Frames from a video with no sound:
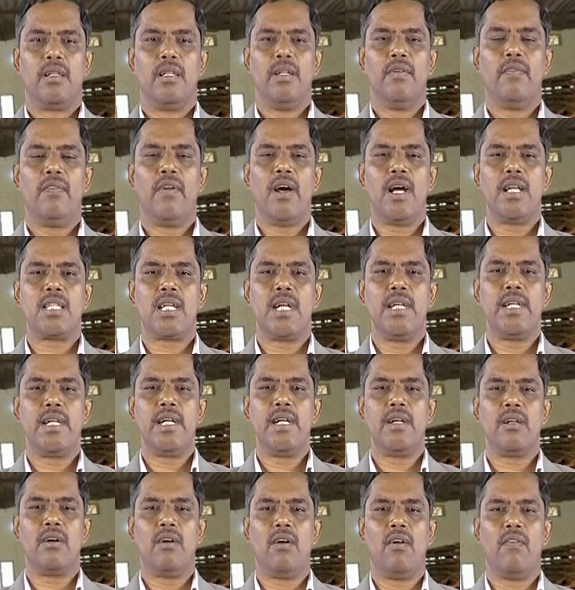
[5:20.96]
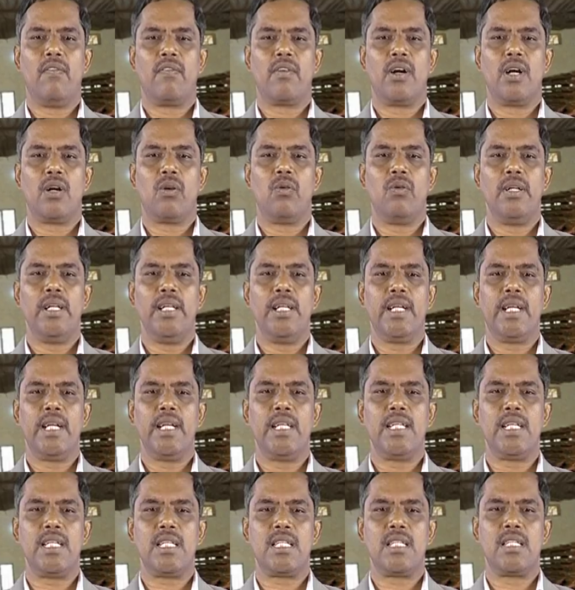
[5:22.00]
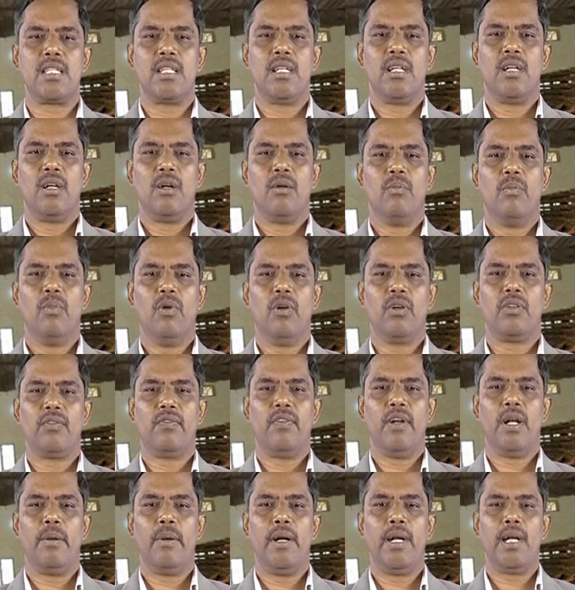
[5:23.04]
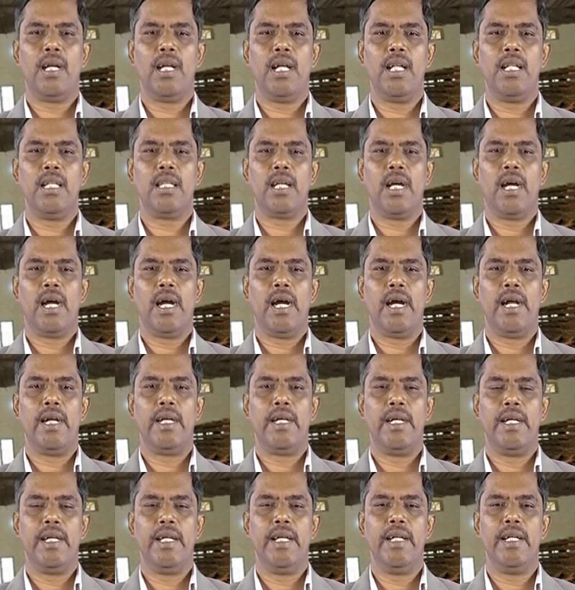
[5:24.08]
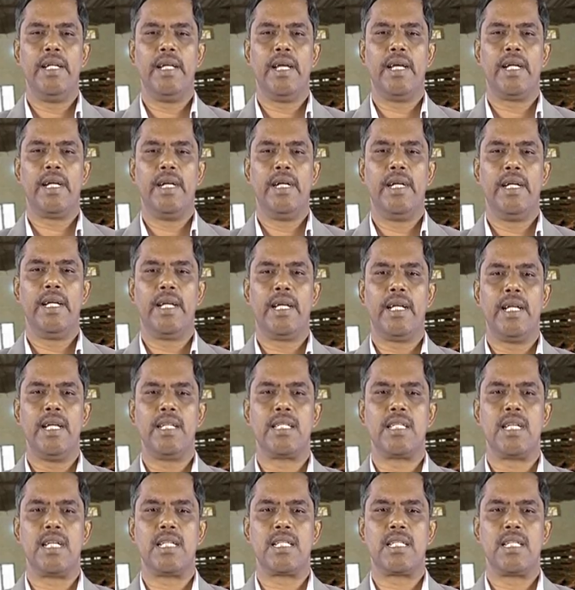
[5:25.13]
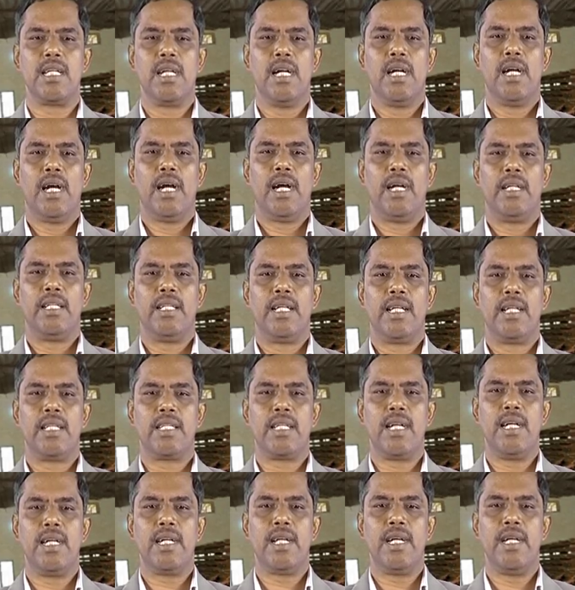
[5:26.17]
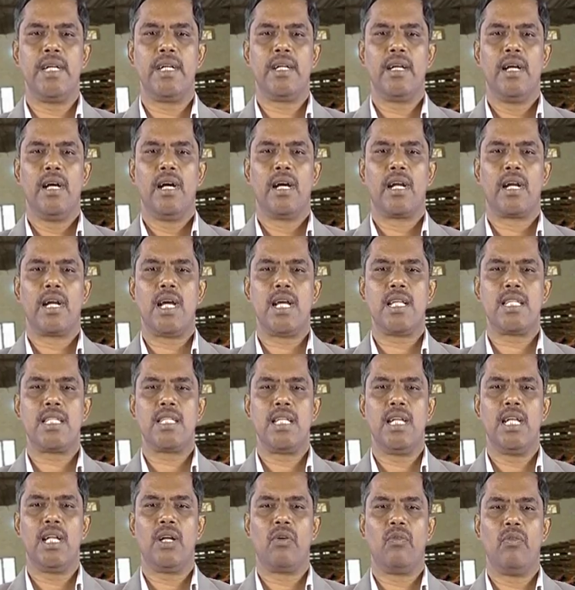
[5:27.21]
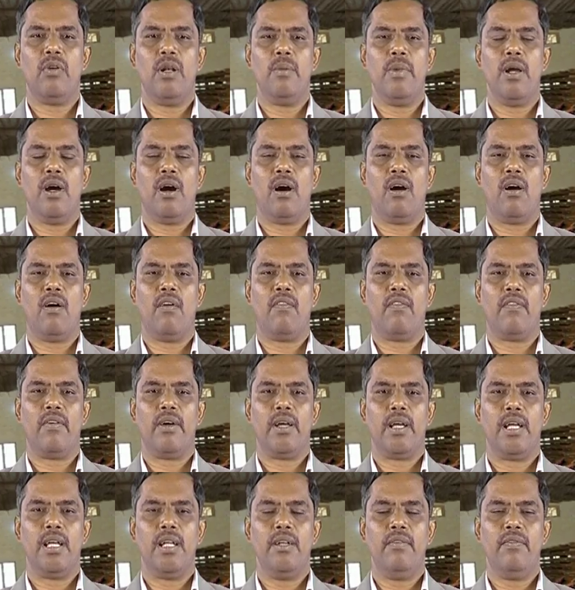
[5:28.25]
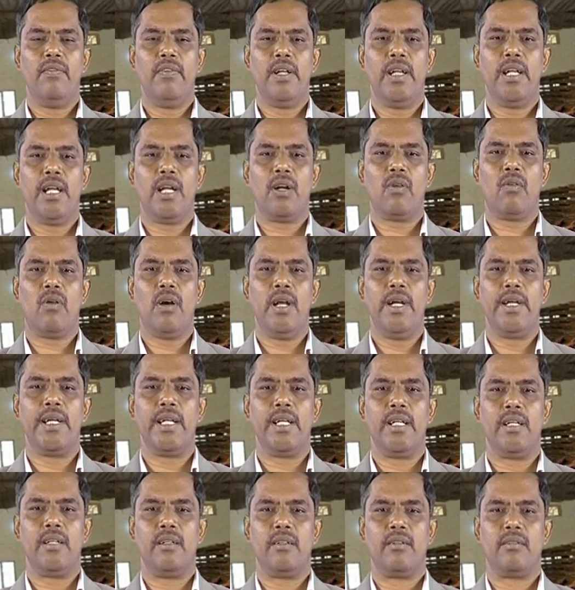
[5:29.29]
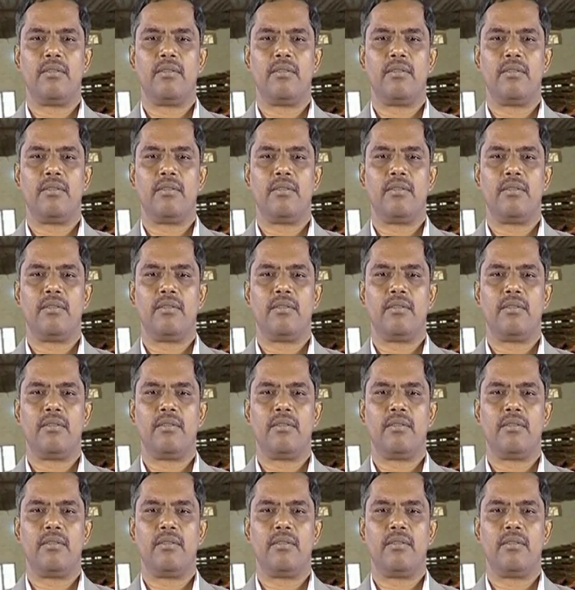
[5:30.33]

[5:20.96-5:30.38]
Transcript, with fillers: the flash content of cocoon increases, both filament length and denier decreases and the resultant raw silk will be of inferior quality.